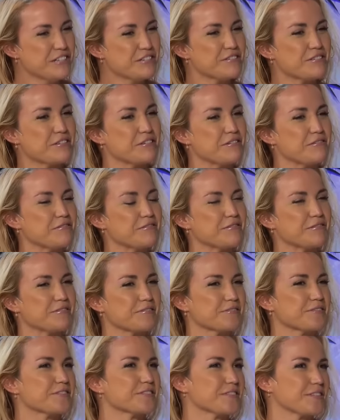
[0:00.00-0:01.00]
so,
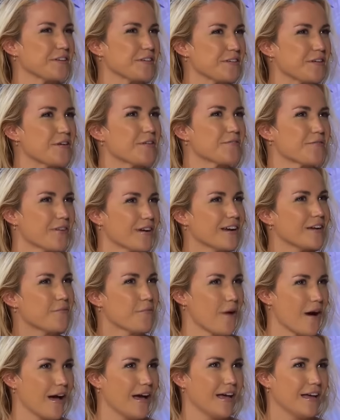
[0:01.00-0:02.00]
so uh, very
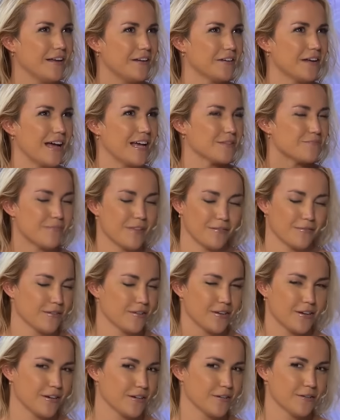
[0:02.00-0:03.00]
wide. I've
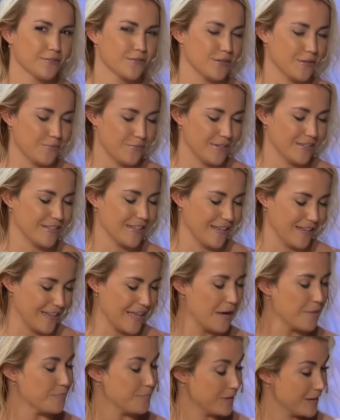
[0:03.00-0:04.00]
never heard of somebody saying
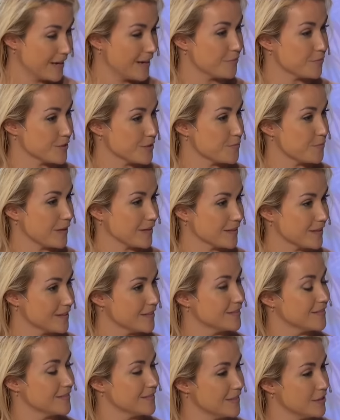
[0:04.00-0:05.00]
that, but
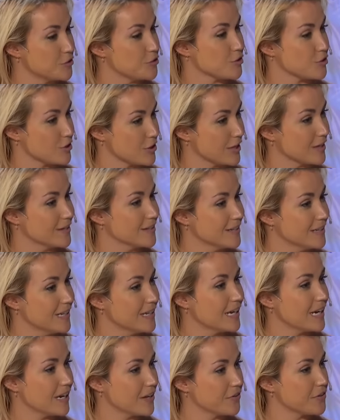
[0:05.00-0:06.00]
respected. Interesting.
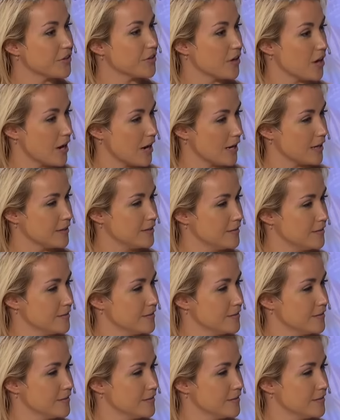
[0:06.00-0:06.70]
Alien god.